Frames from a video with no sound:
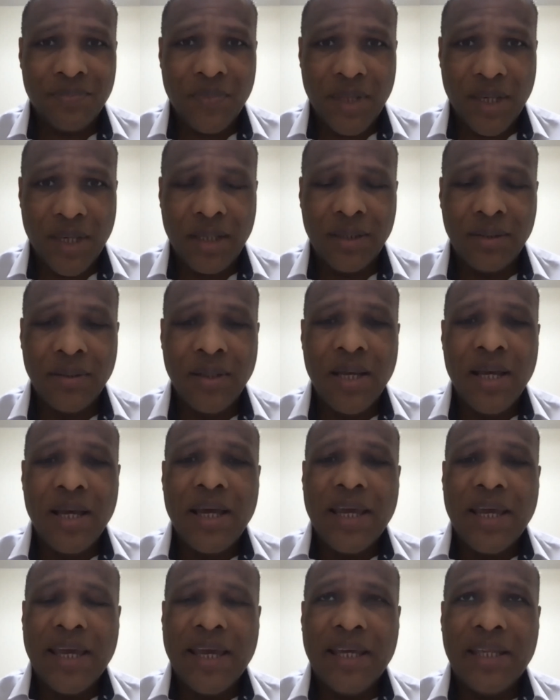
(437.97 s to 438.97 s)
Okay.
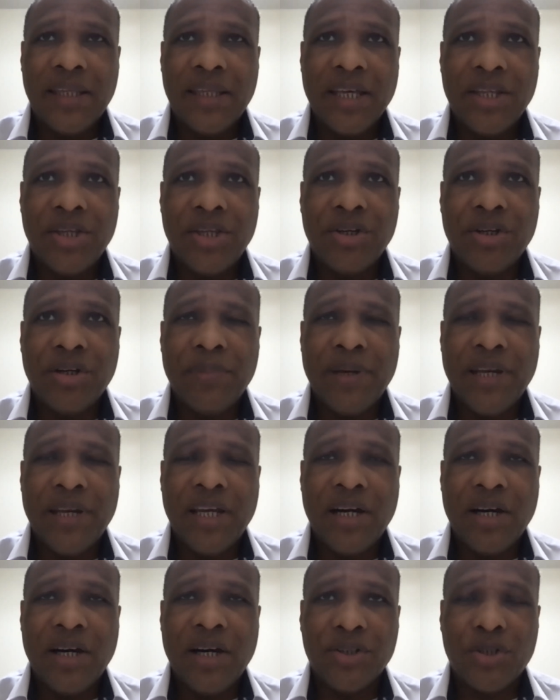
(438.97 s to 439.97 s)
And then there are many
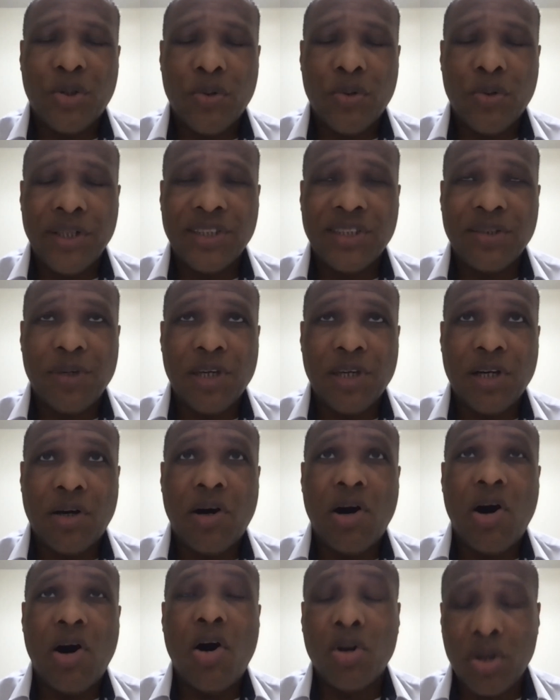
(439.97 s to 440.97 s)
other coins that we
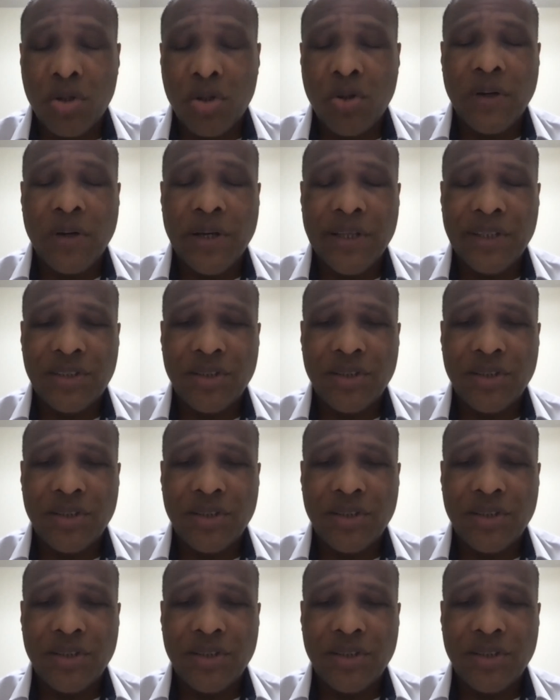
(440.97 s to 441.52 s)
call altcoins.